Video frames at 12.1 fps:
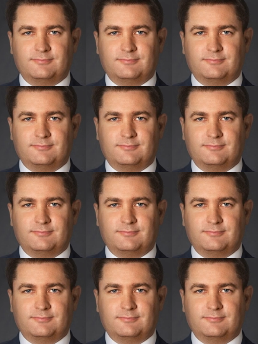
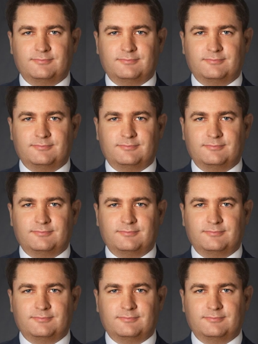
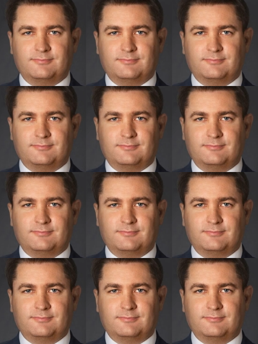
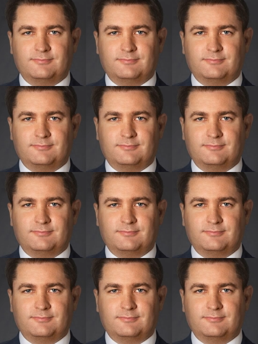
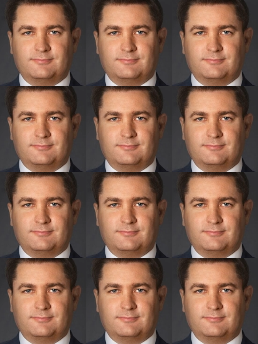
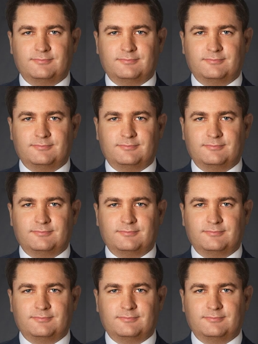This is a still picture; no speech is visible.